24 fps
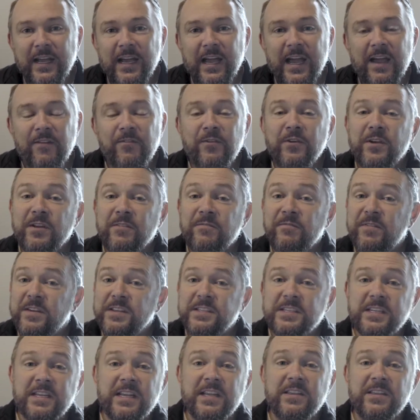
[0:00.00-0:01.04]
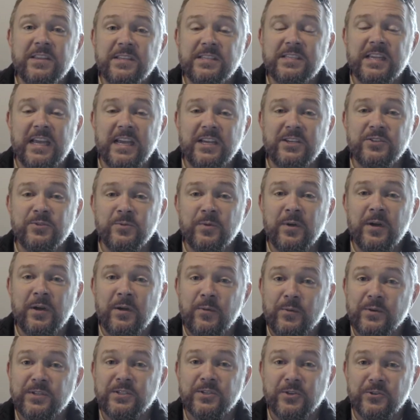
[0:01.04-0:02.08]
If you can visit in the sanctuary
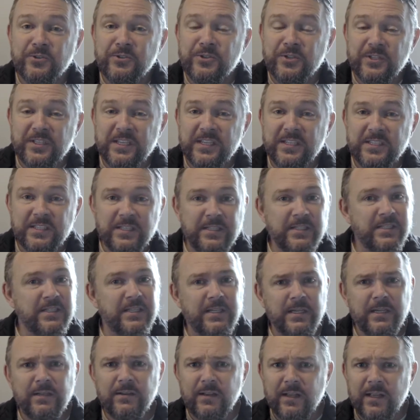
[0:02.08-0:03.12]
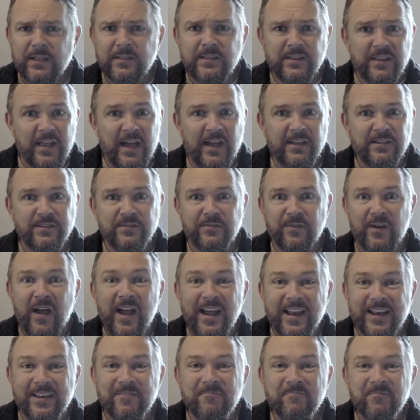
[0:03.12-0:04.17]
with social distancing, that's
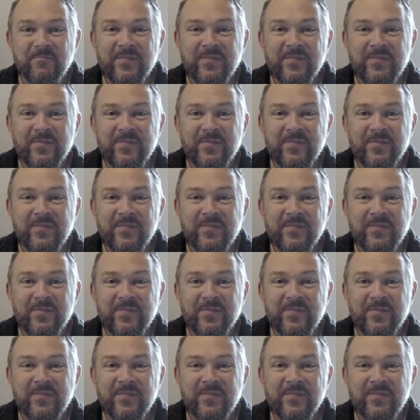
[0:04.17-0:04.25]
fine.